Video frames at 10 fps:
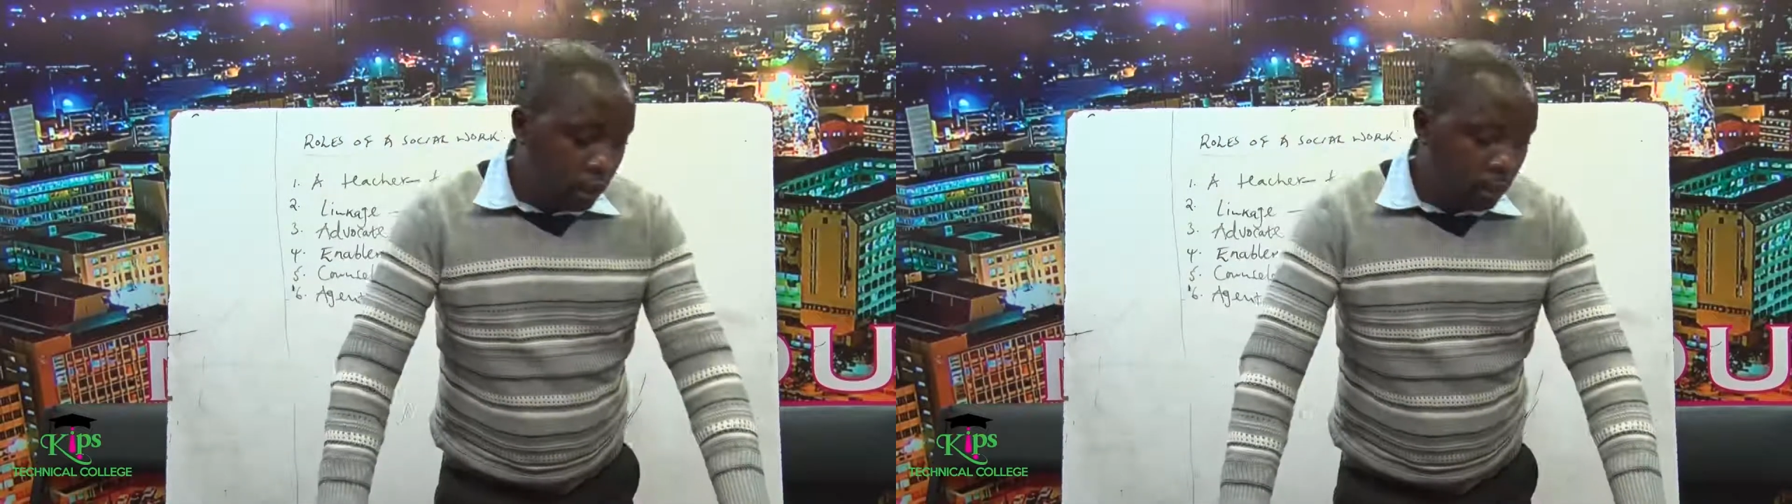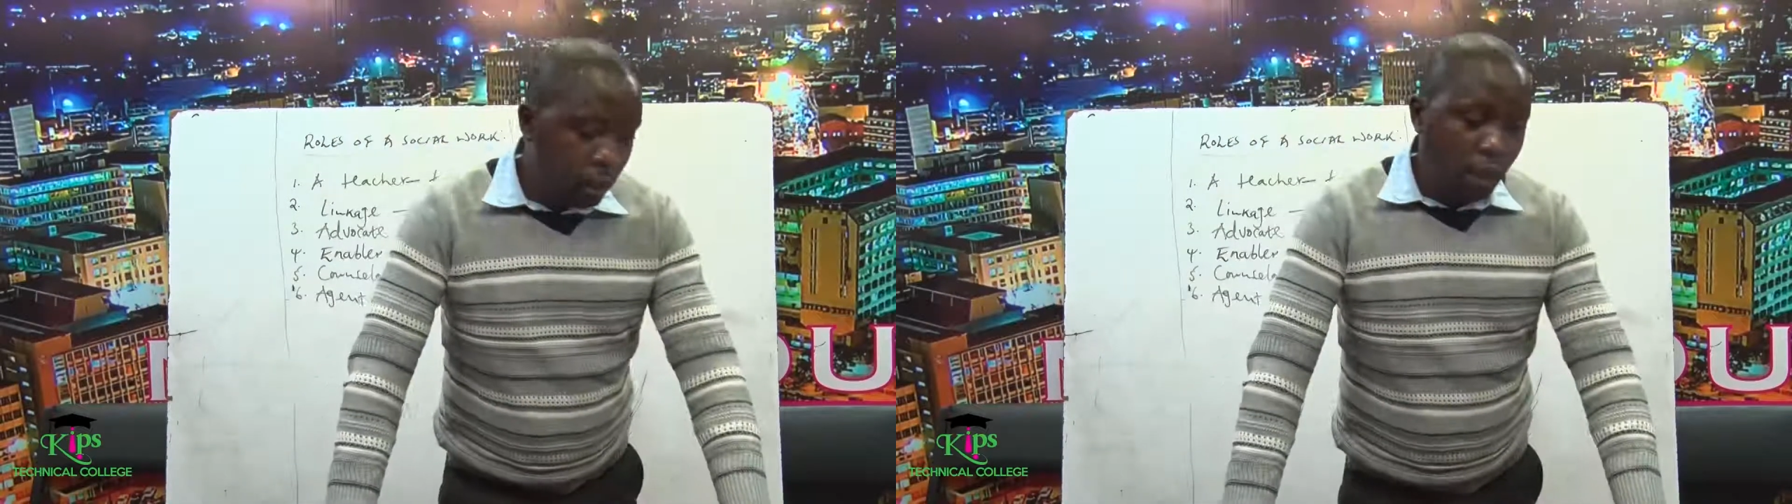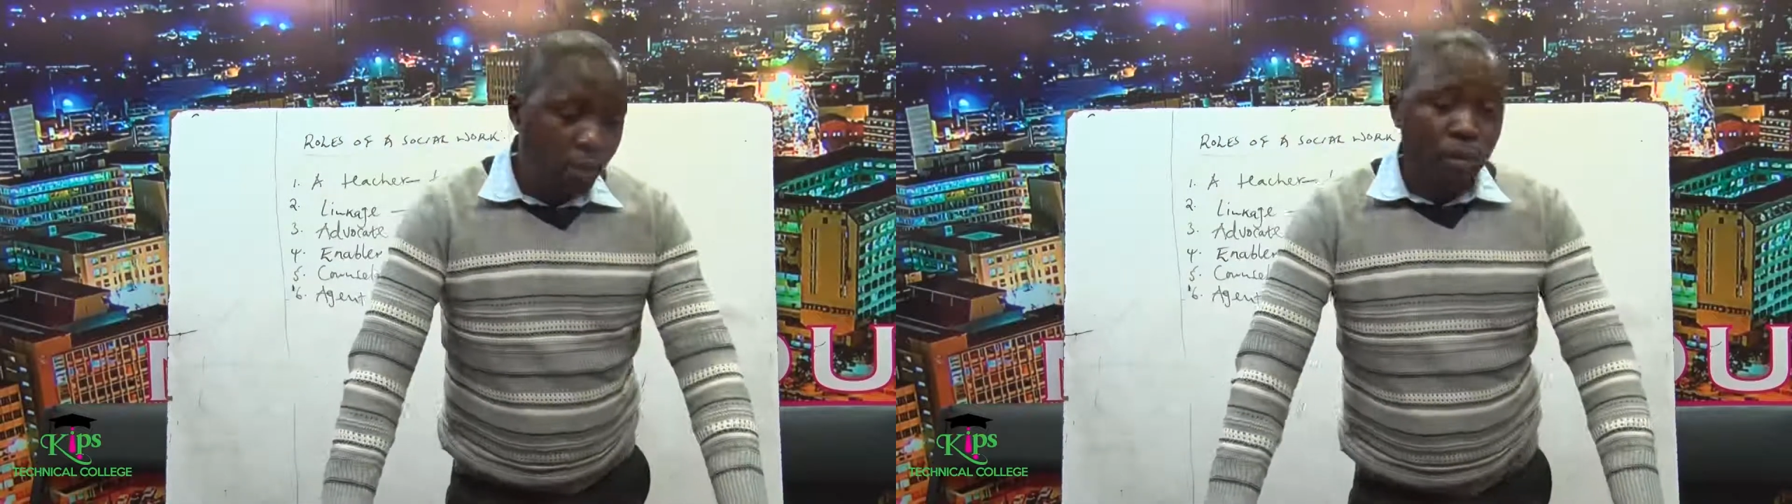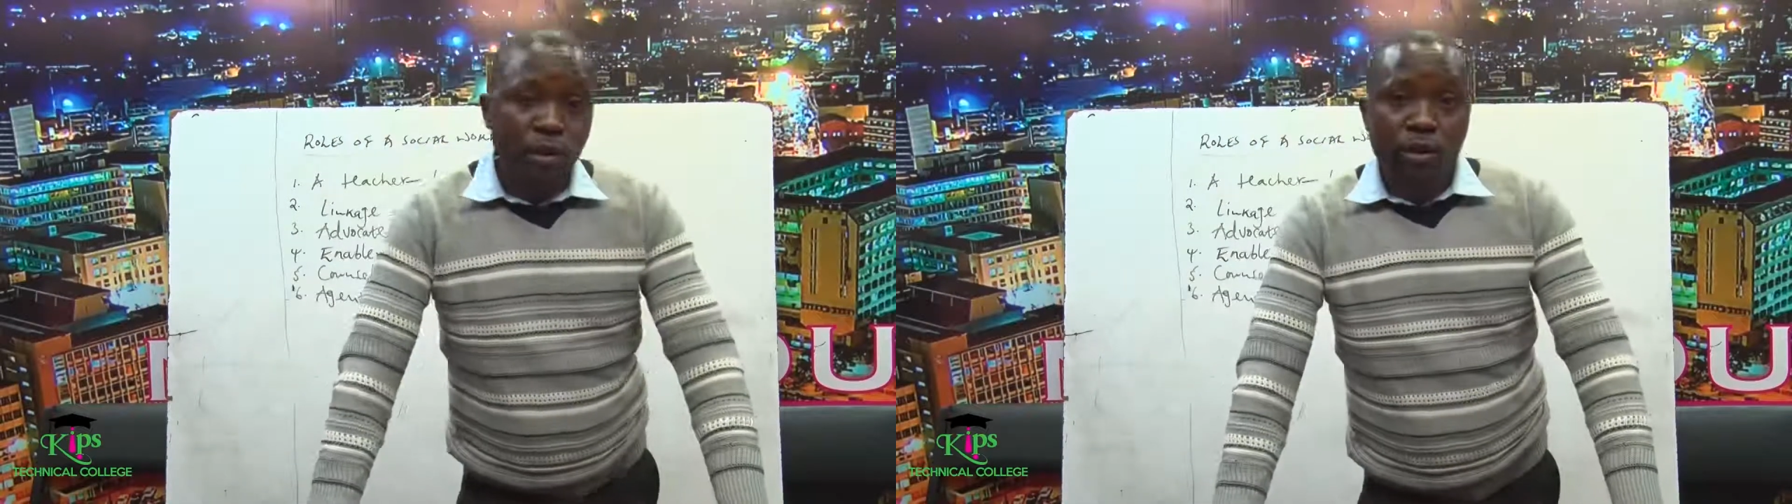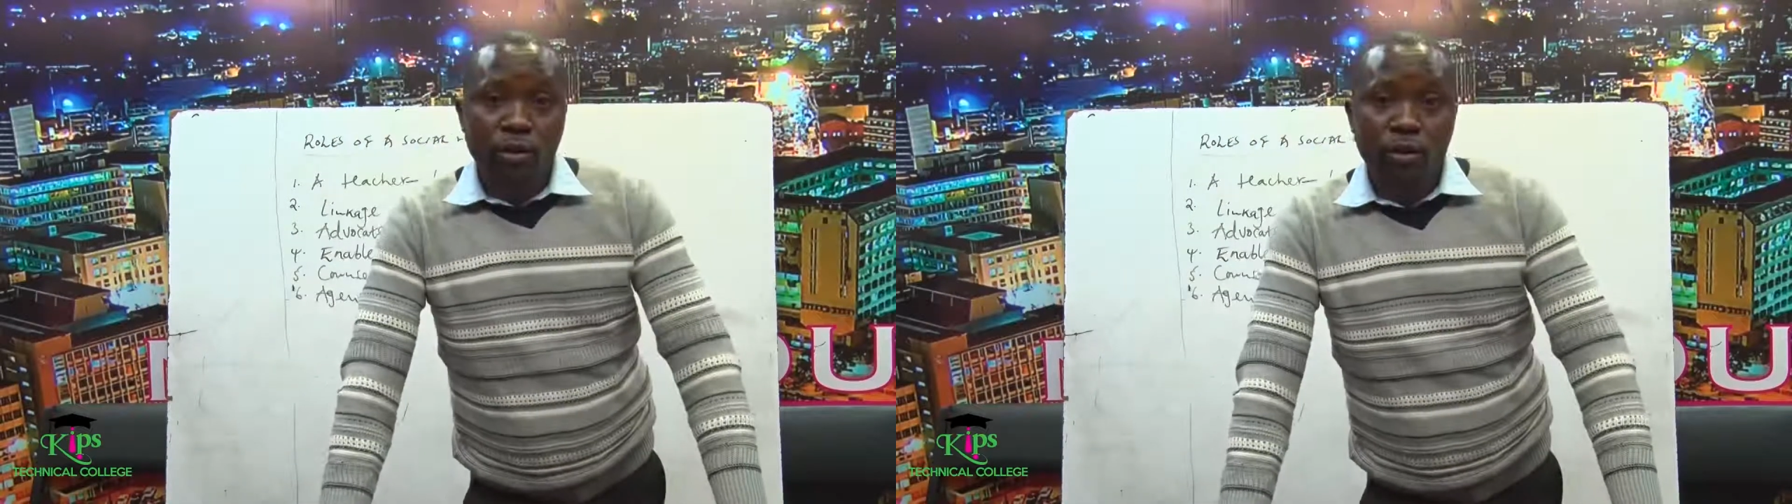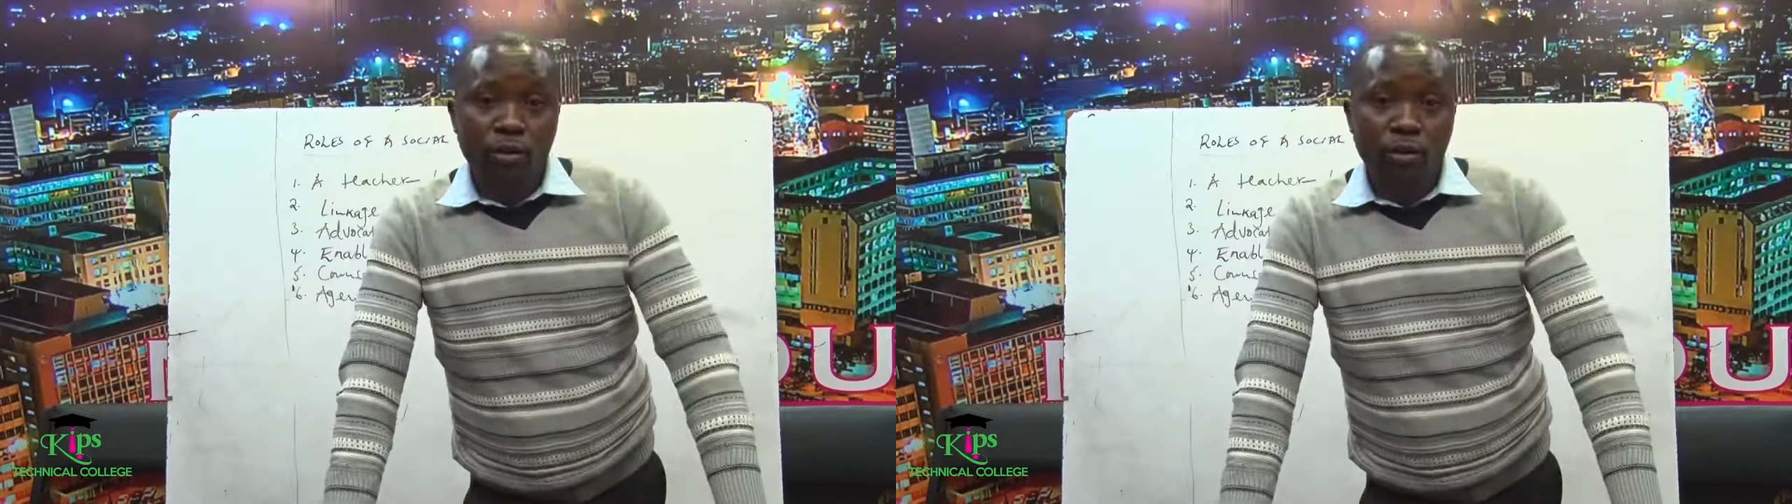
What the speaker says: be in a position